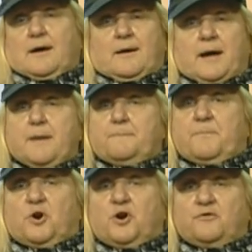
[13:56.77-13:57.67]
I'm
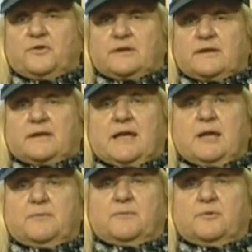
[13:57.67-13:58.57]
perfectly
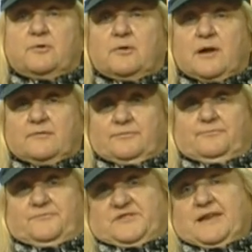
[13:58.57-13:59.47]
capable of
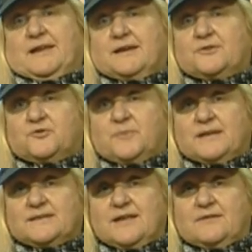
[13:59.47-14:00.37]
saying it to
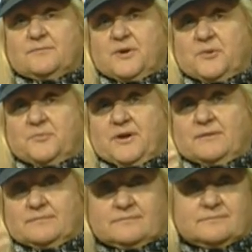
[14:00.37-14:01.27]
myself, Barbara,